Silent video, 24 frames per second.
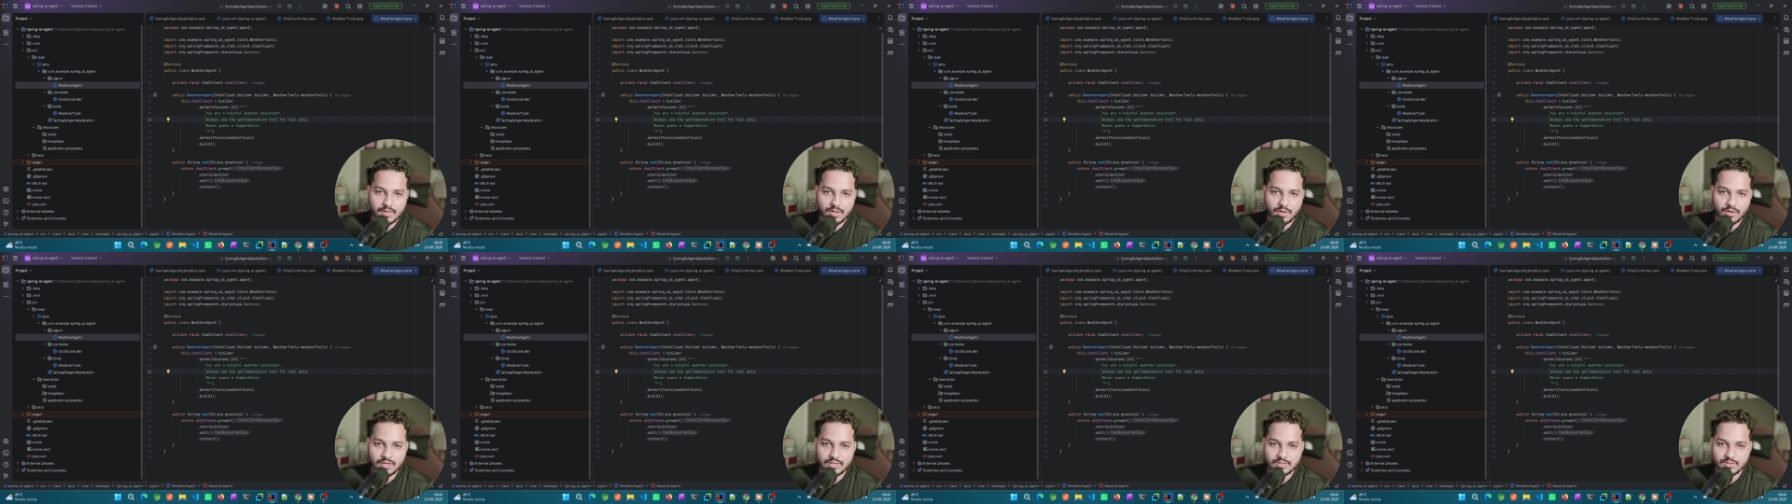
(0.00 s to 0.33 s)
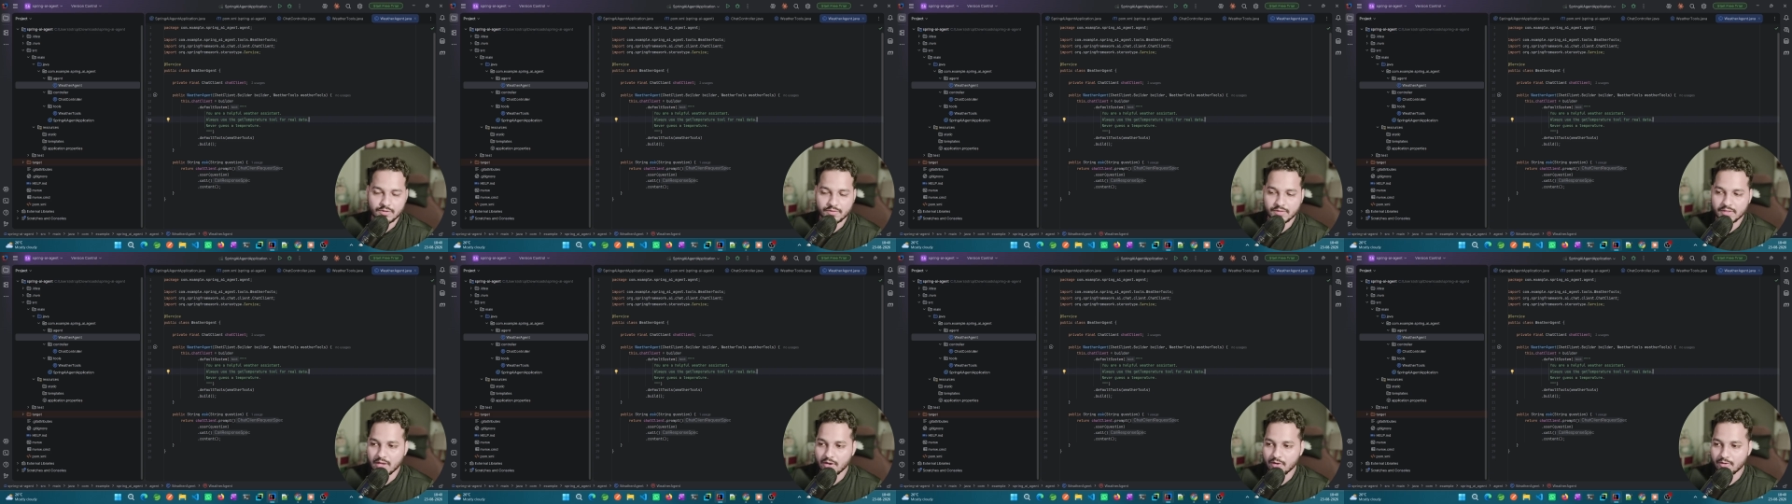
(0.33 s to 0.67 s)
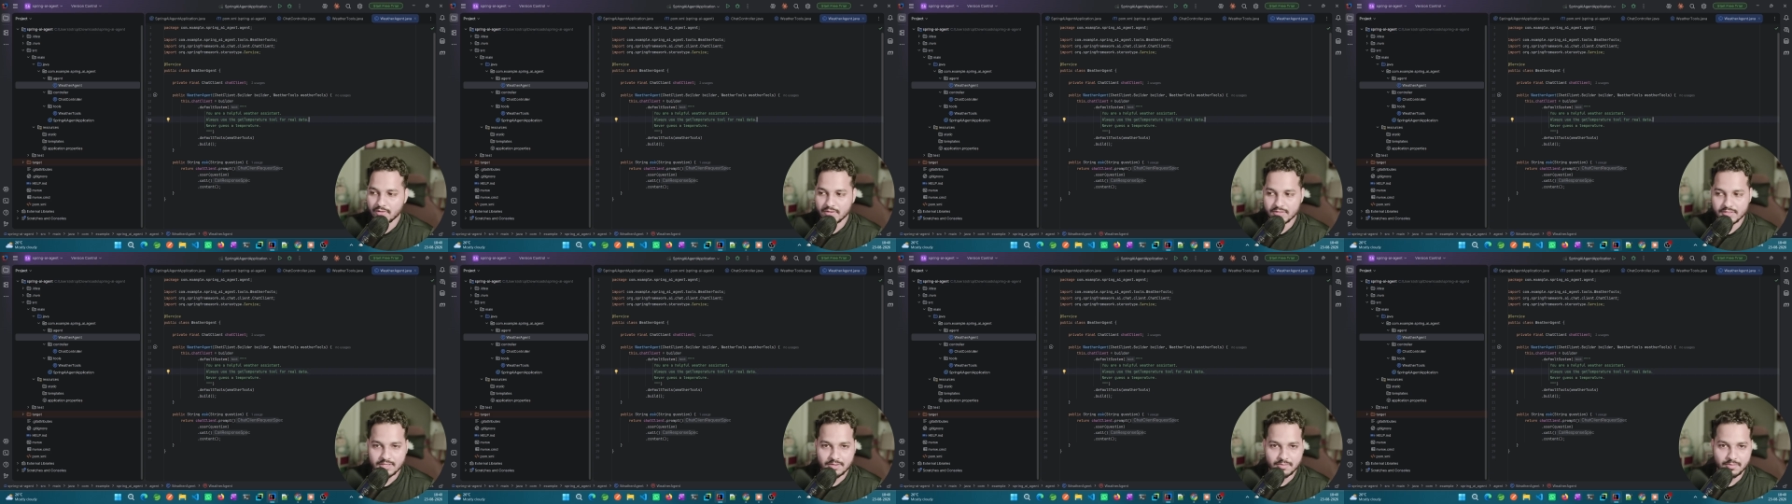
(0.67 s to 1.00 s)
Okay, so without
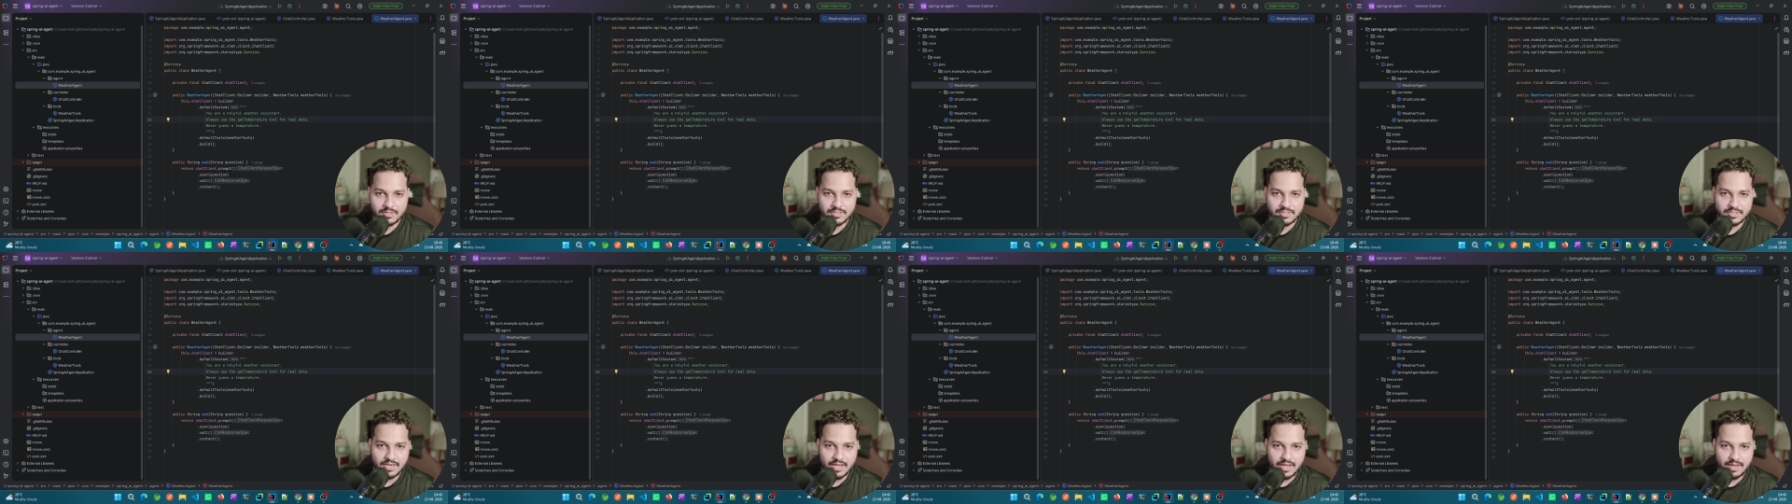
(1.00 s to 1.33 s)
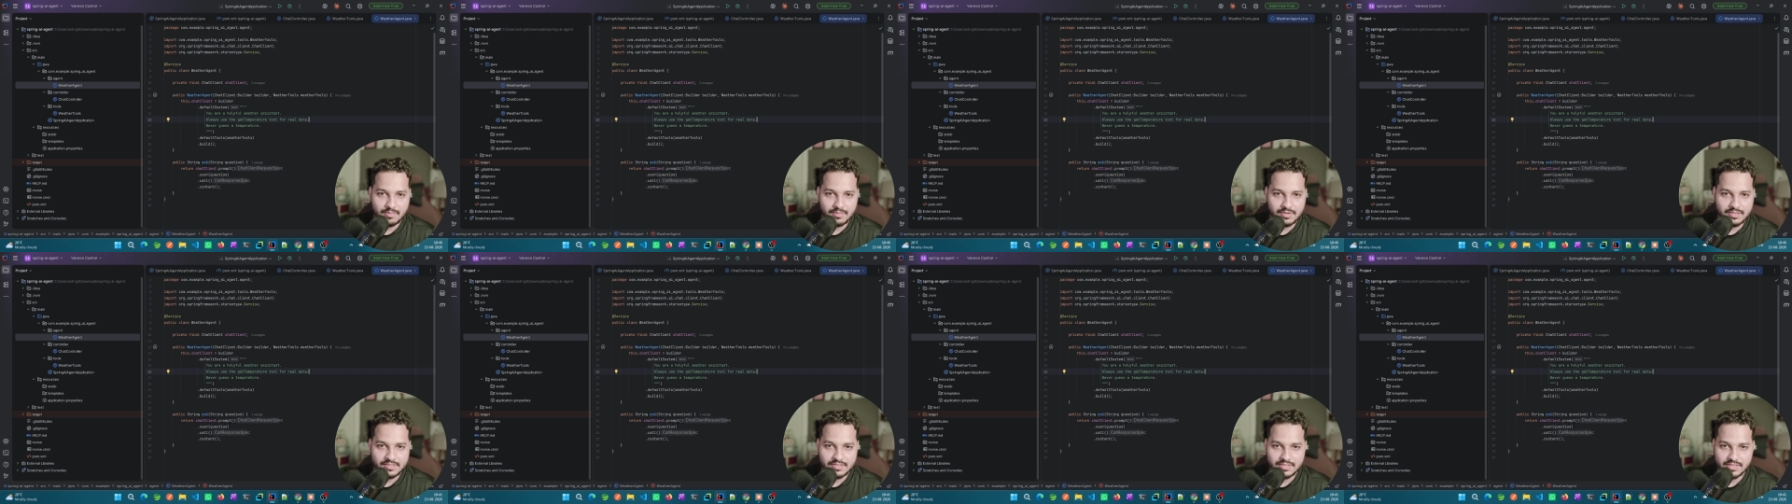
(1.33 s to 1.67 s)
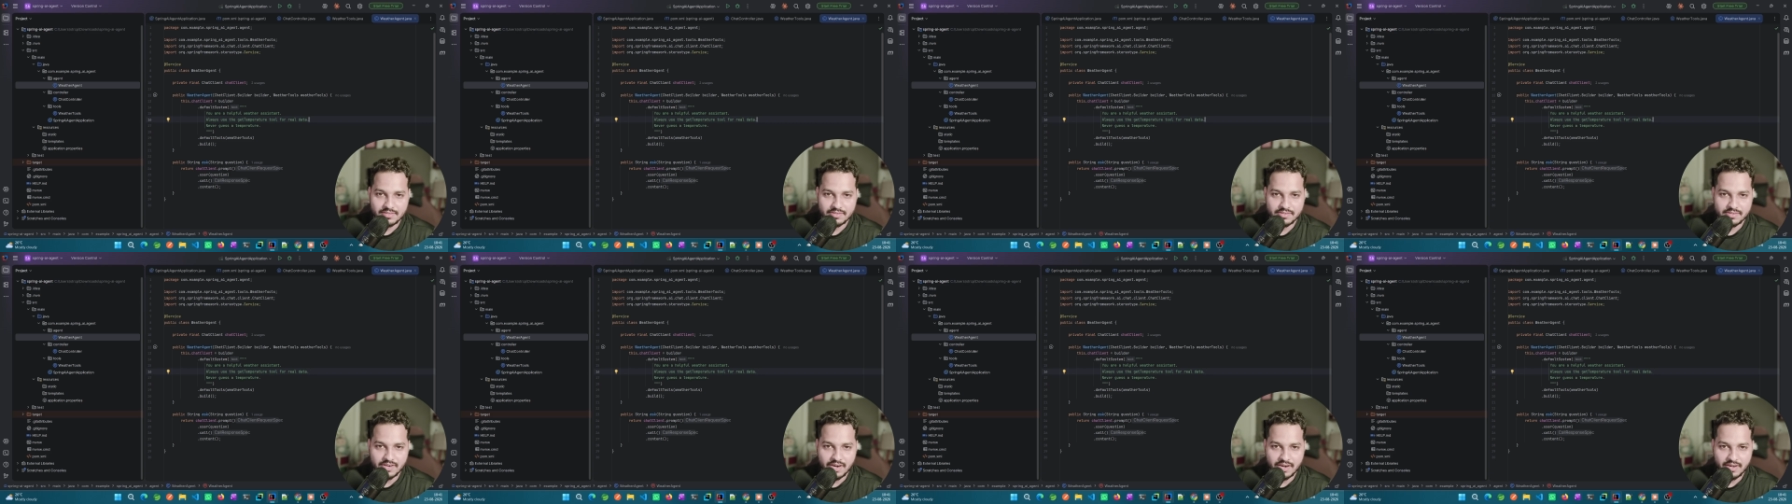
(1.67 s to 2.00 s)
wasting much time, let's get
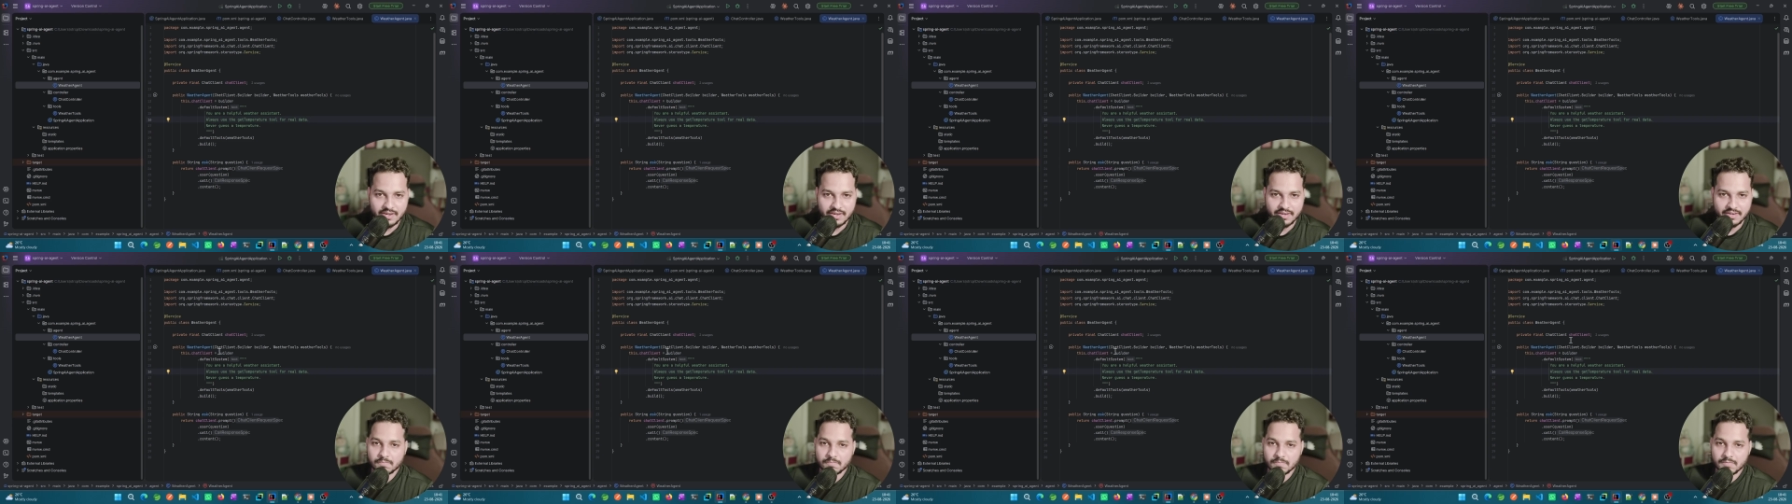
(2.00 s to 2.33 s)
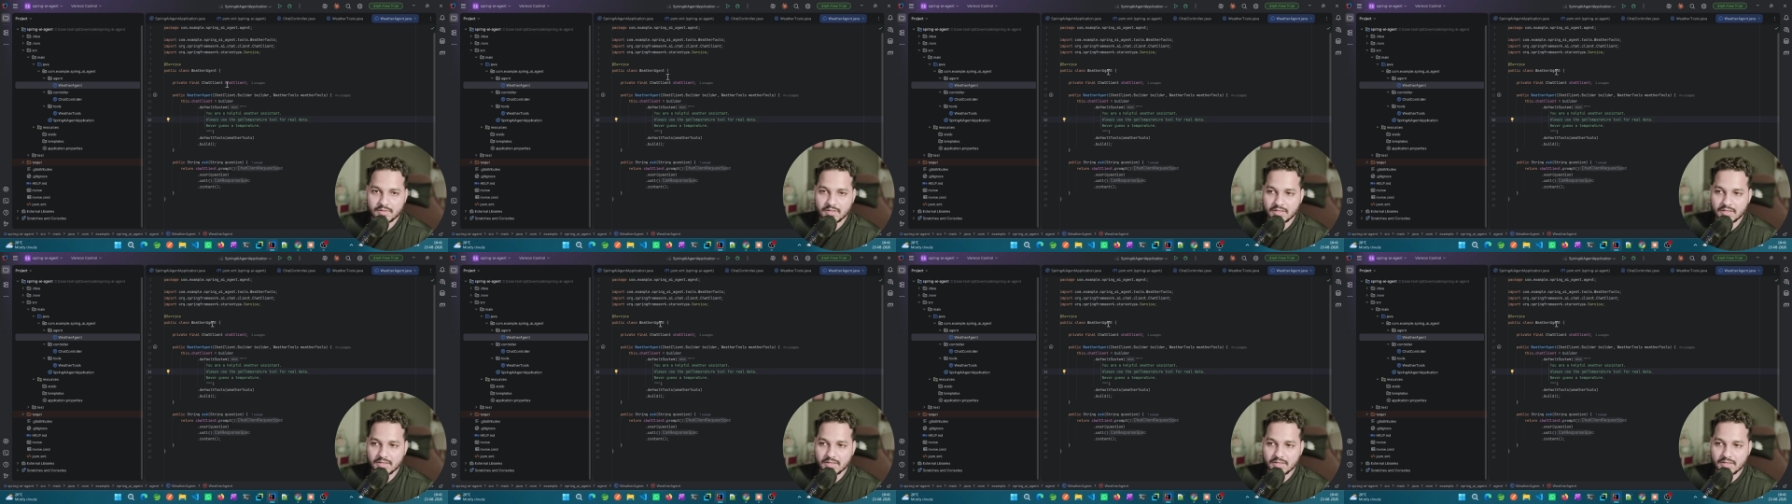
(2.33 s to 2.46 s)
started.